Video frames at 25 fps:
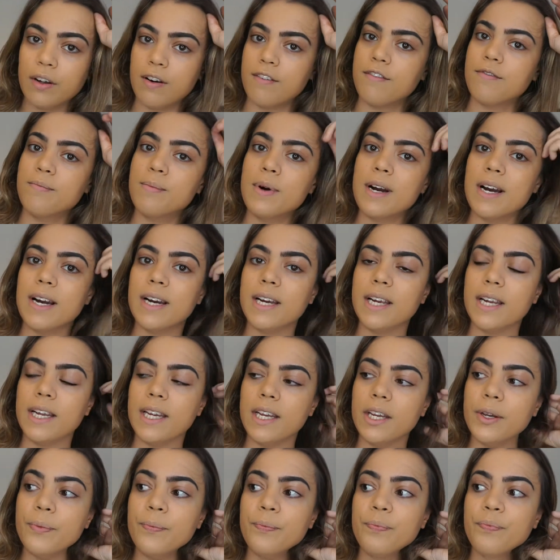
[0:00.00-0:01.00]
of
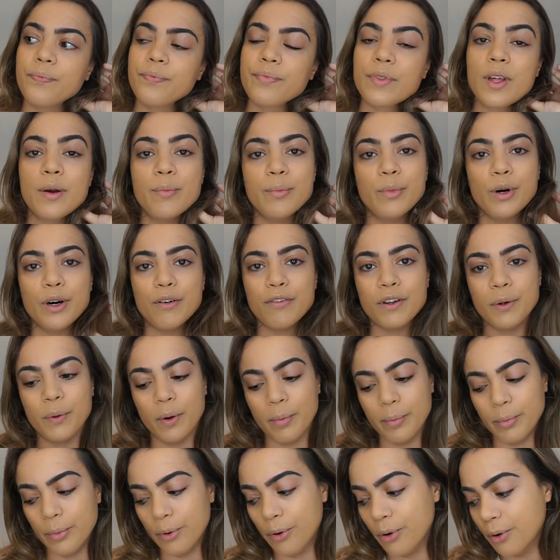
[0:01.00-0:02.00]
my Morphe
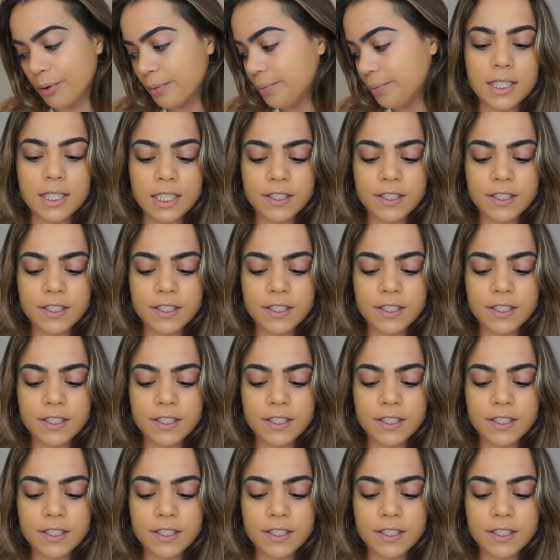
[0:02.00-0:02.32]
one more.